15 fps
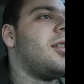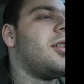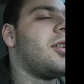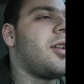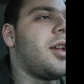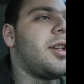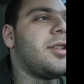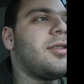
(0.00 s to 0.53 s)

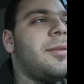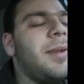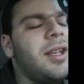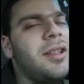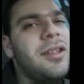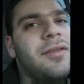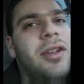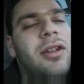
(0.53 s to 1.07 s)
Okay, so I'm
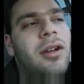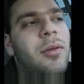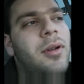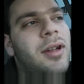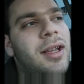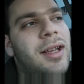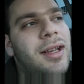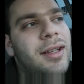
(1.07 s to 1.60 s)
making this video. I
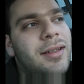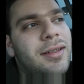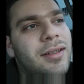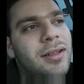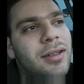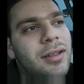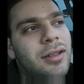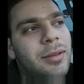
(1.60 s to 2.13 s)
want to
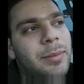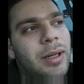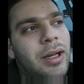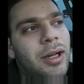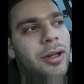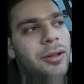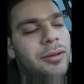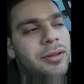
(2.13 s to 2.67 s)
ask
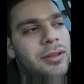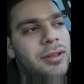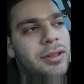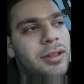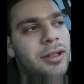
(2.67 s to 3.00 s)
about,